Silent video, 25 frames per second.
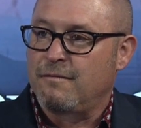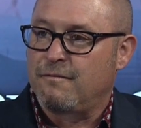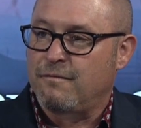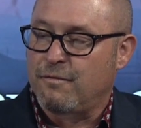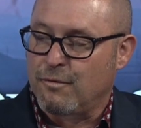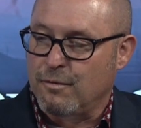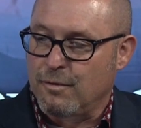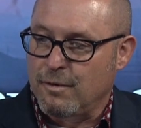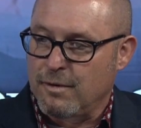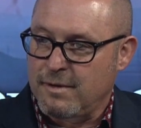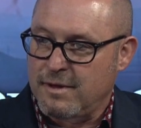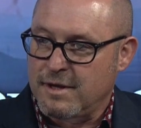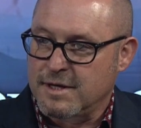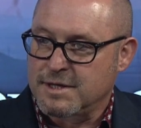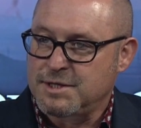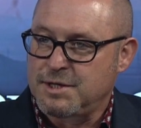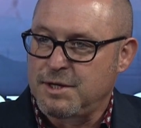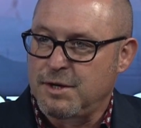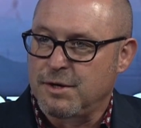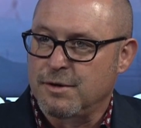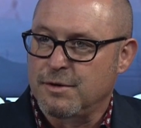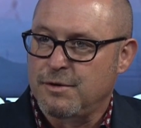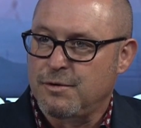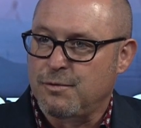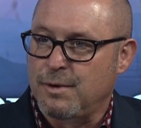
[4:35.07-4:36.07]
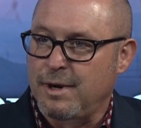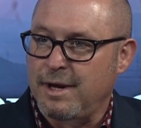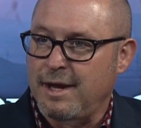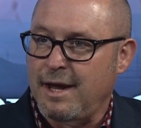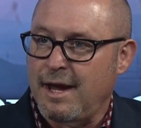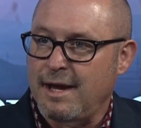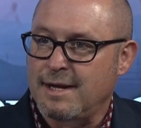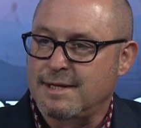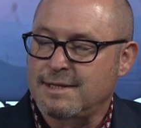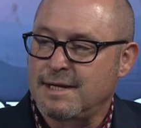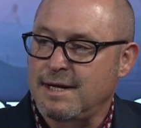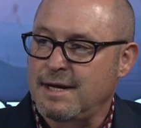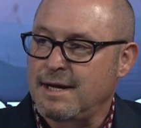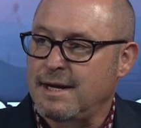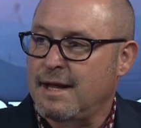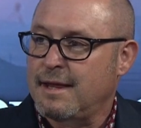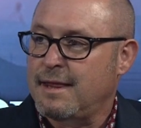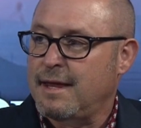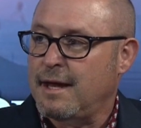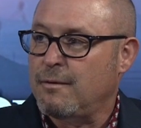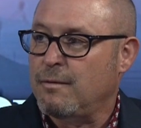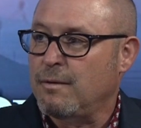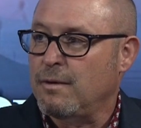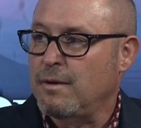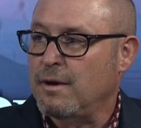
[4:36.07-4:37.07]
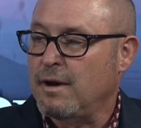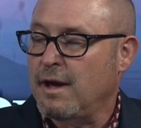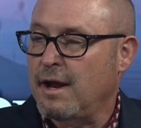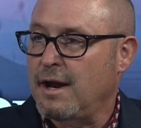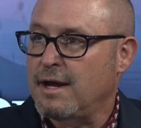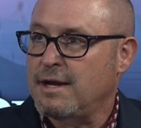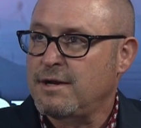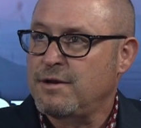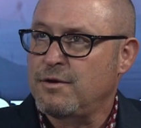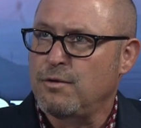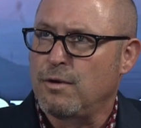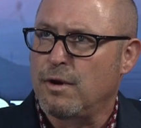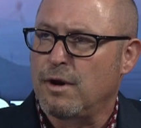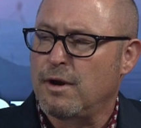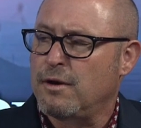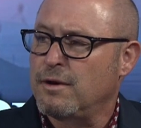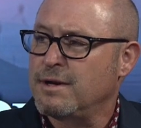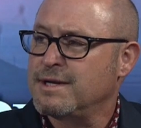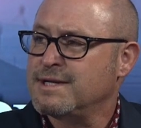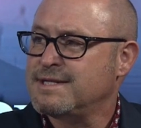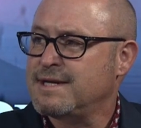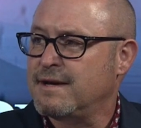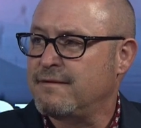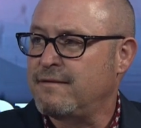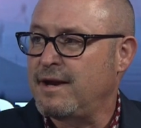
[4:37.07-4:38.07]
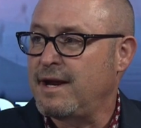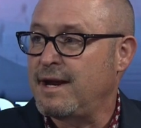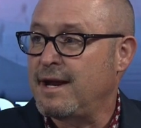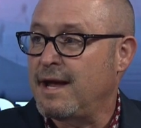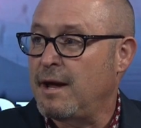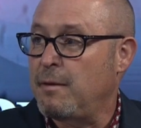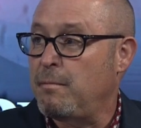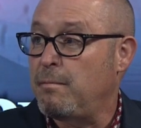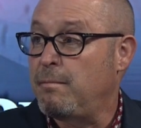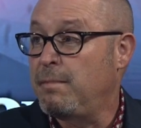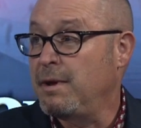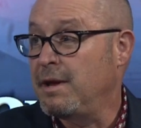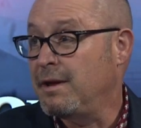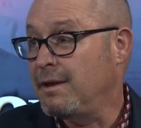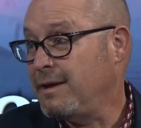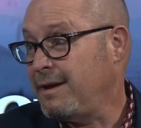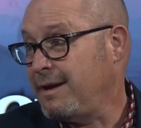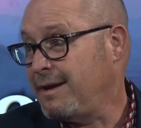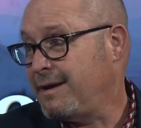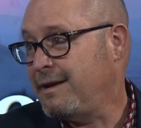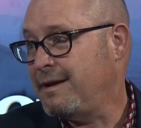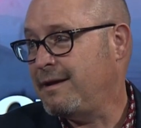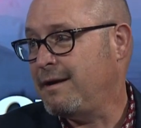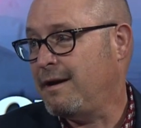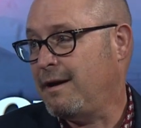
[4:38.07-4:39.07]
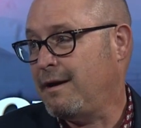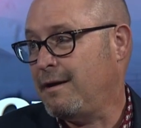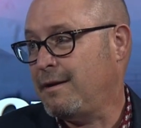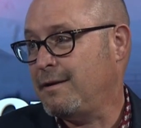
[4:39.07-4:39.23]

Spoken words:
For this year, 2018, I think we're looking at $279 billion.